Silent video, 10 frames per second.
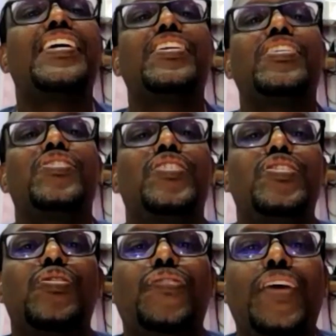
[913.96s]
thing,
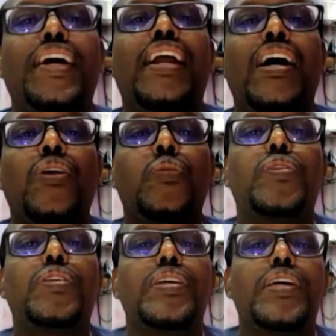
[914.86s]
to figure
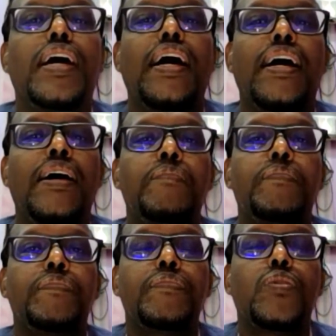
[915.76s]
out
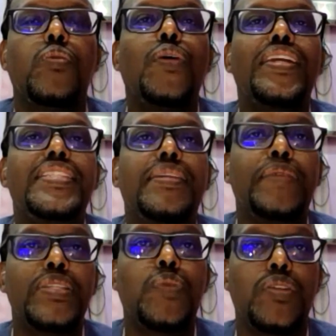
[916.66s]
what is the
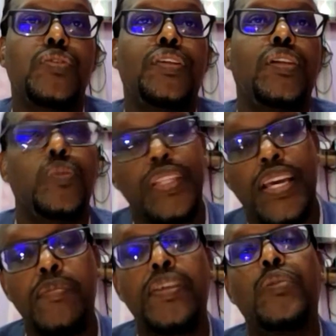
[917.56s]
best way to deal with
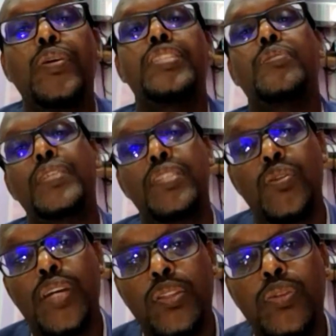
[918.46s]
Abia, what is the best
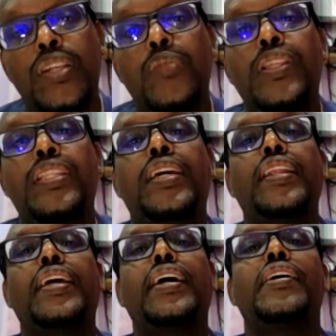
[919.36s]
way to deal with
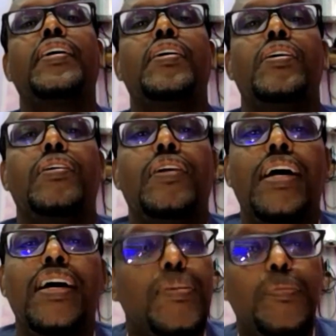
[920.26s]
Kenya.
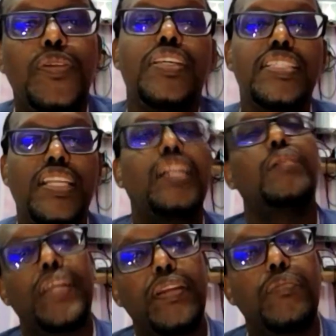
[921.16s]
Djibouti is a little
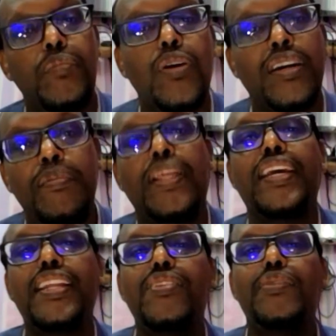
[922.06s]
bit more
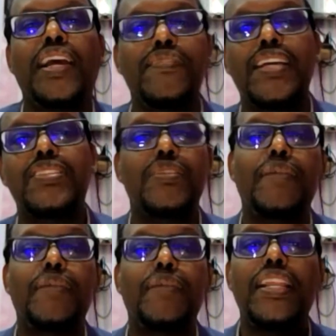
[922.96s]
complicated. We have that
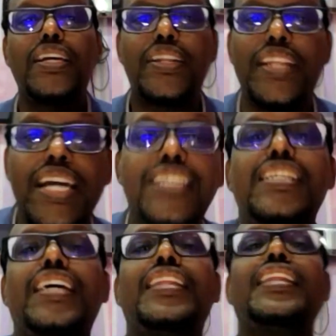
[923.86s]
Somali
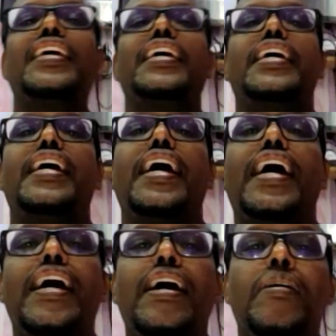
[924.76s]
connection,
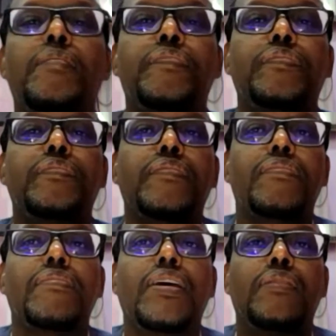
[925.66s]

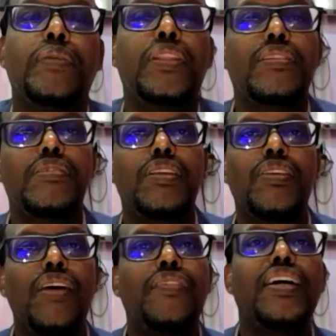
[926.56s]
but
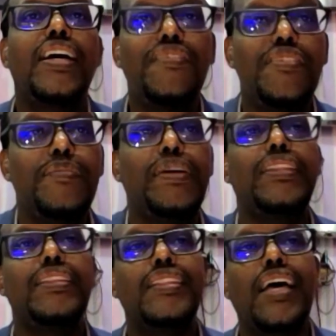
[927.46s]
you have a
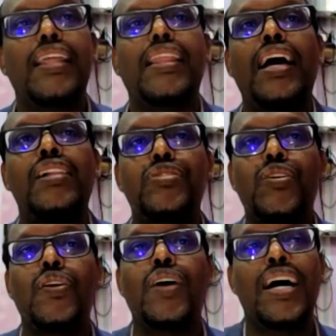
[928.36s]
government that
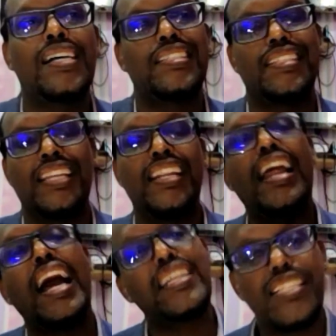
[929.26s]
also has
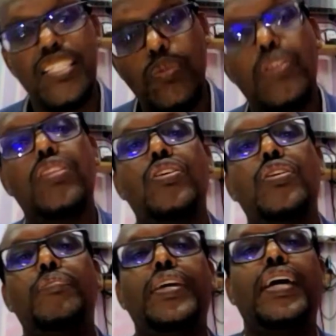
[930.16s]
interactions with
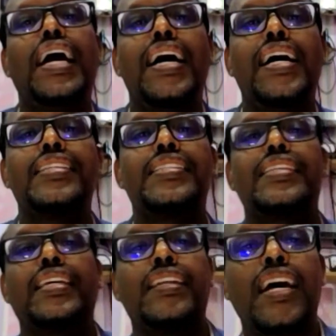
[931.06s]
Ethiopia, has
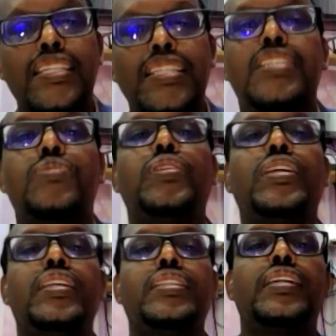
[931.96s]
interactions with
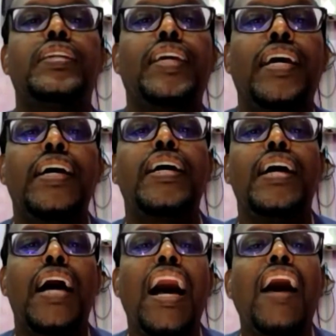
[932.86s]
Eritrea.
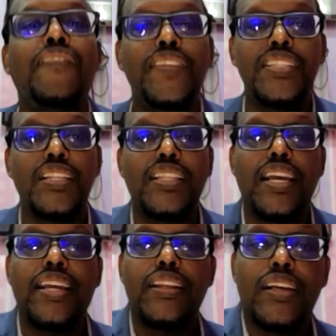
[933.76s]
Obviously,
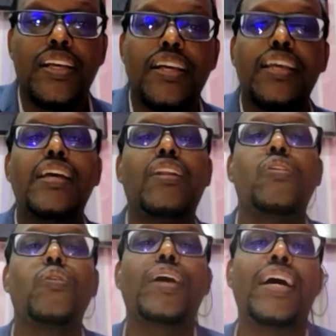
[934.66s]
they're gonna
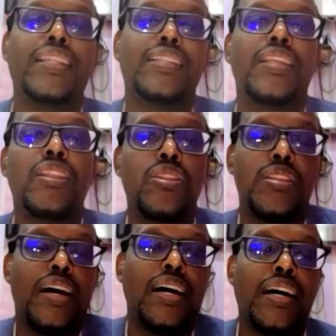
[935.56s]
look at
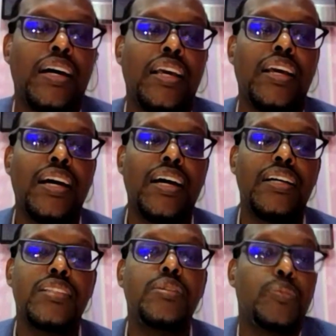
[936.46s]

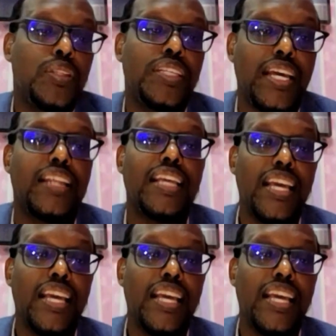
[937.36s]
Djiboutian